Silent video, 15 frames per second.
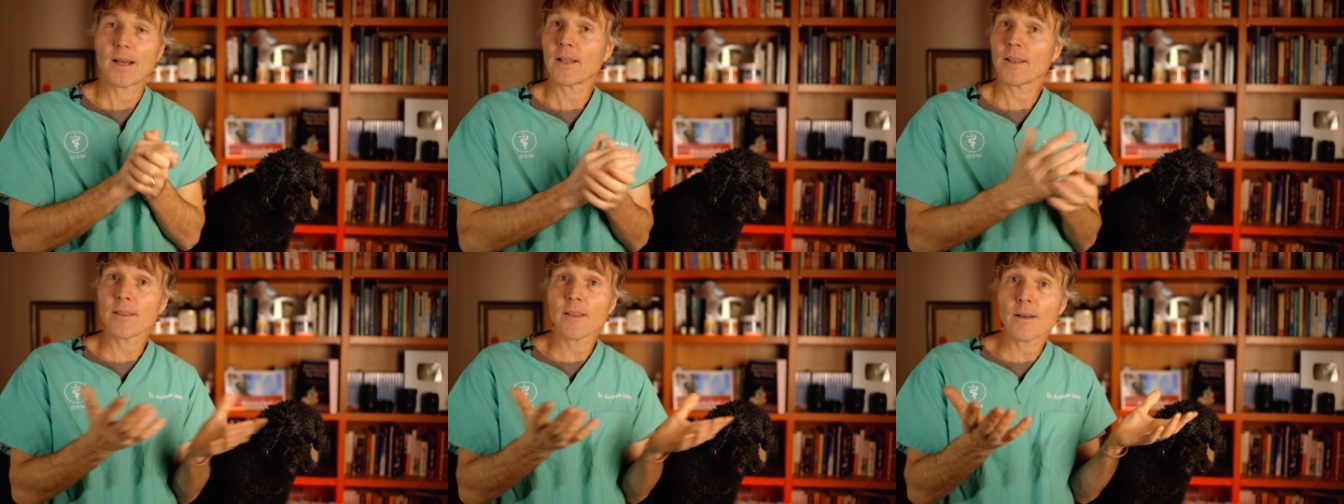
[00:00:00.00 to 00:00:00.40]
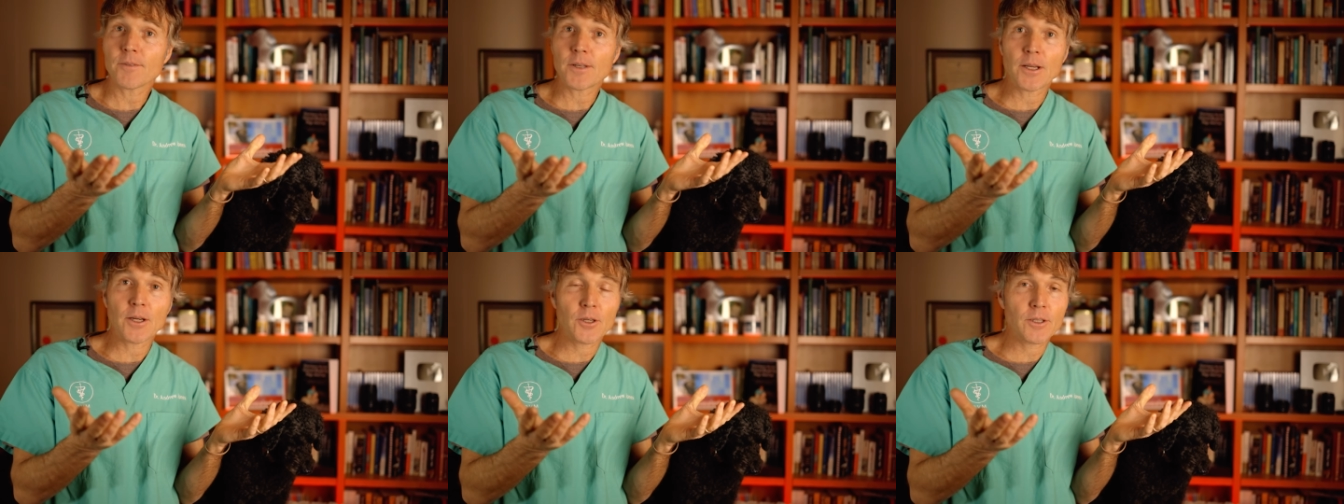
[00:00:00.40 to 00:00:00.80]
Love
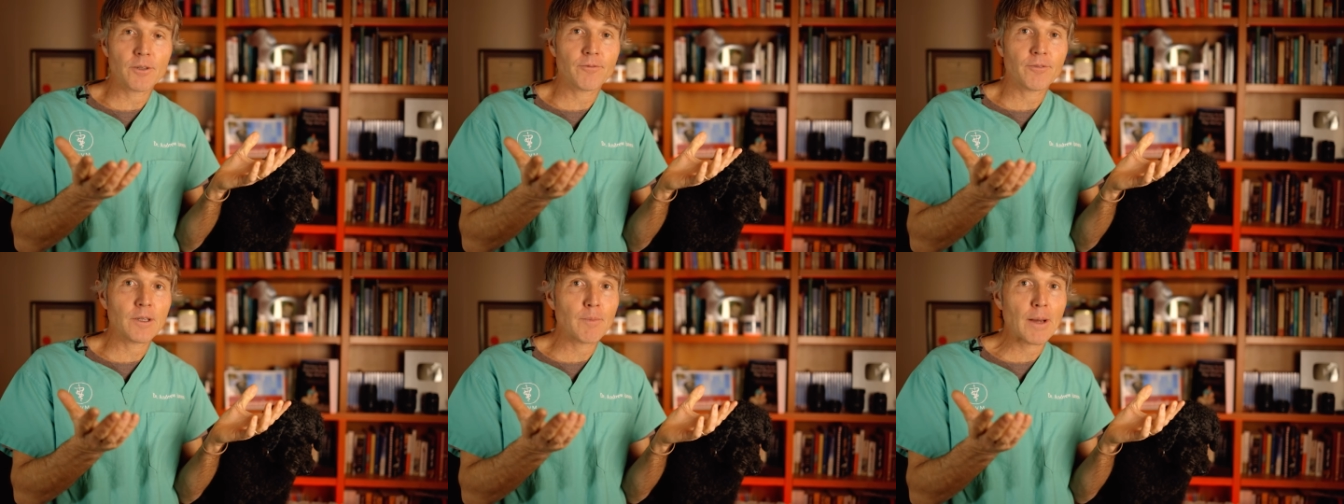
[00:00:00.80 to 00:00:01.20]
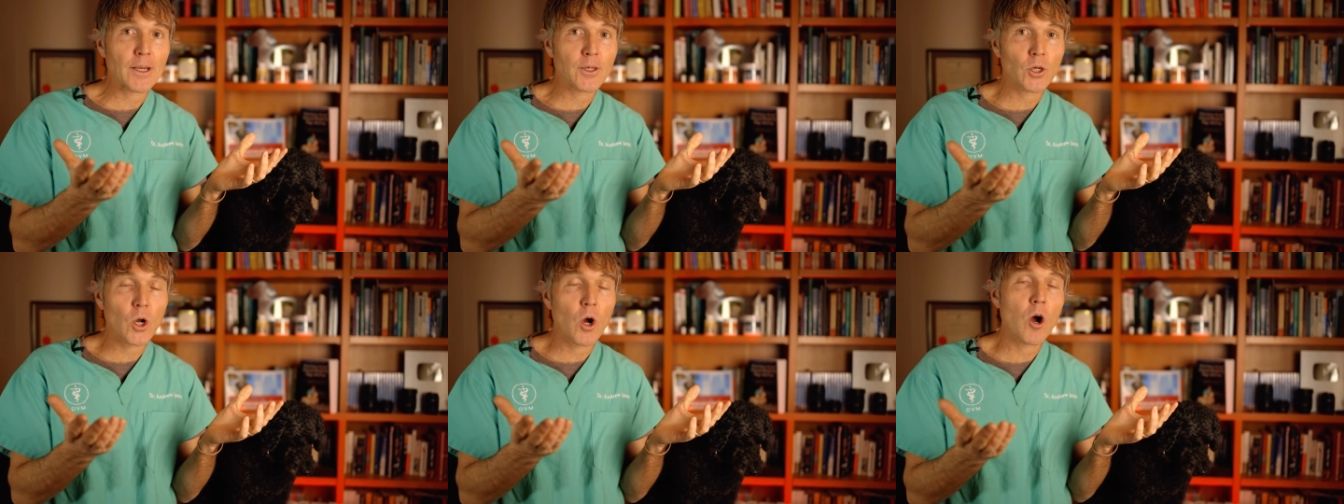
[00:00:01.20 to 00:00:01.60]
to hear your
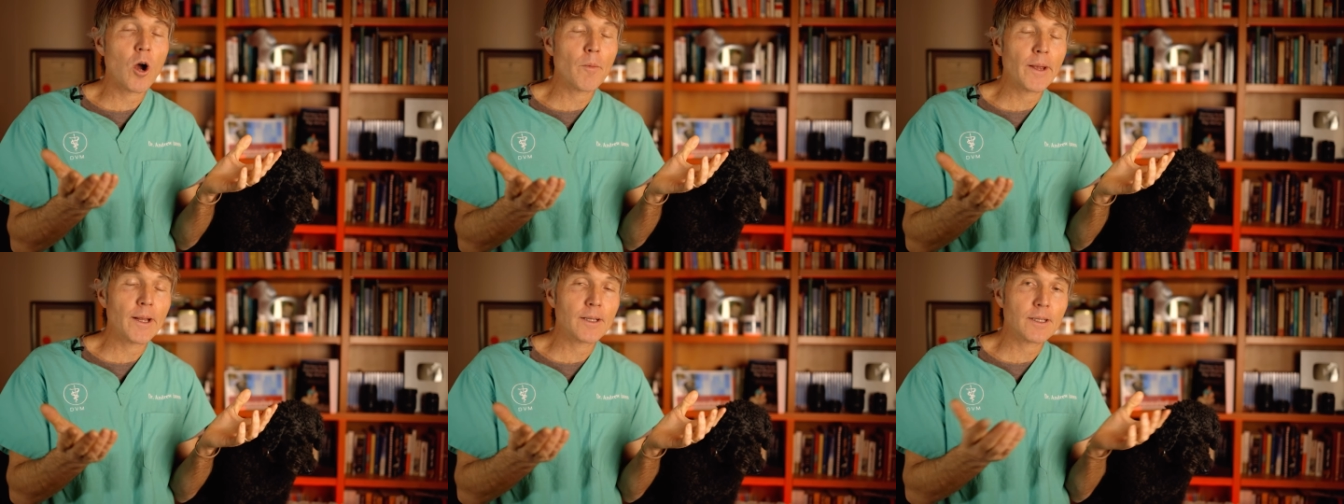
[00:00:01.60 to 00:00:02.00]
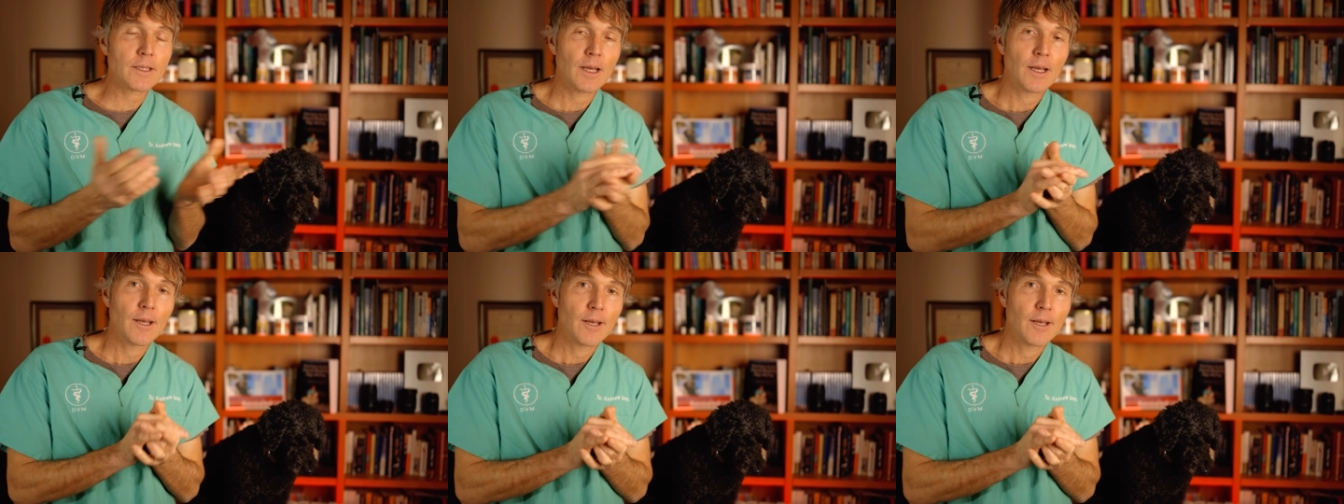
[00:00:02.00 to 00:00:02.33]
feedback, your comments.